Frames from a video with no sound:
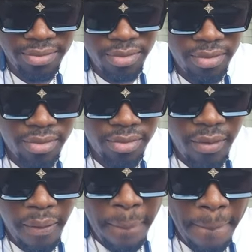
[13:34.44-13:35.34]

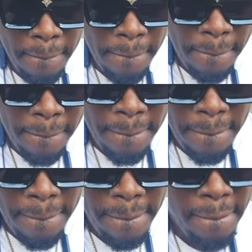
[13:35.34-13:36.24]

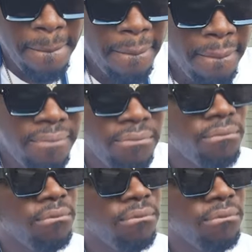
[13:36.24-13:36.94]
No one is speaking in this clip.